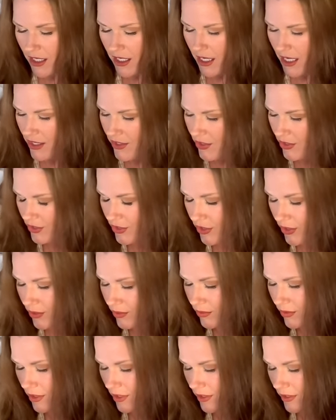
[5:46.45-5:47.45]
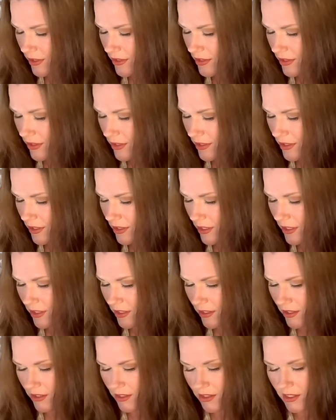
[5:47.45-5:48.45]
And you don't honestly see
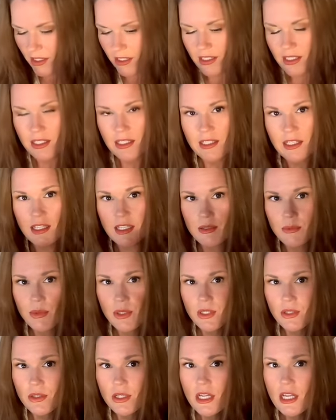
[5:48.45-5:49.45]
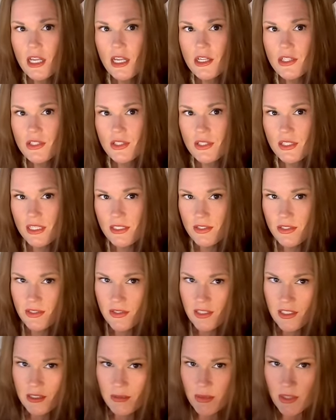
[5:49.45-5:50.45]
it getting any better. So that's the
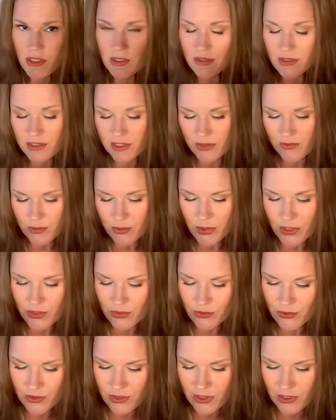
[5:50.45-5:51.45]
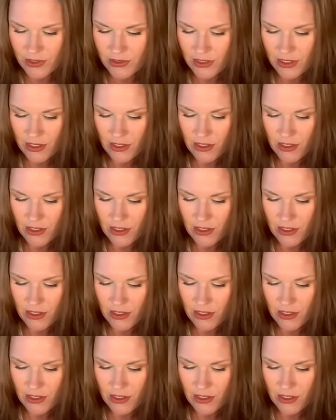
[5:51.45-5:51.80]
thing about Seven of Pentacles, guys.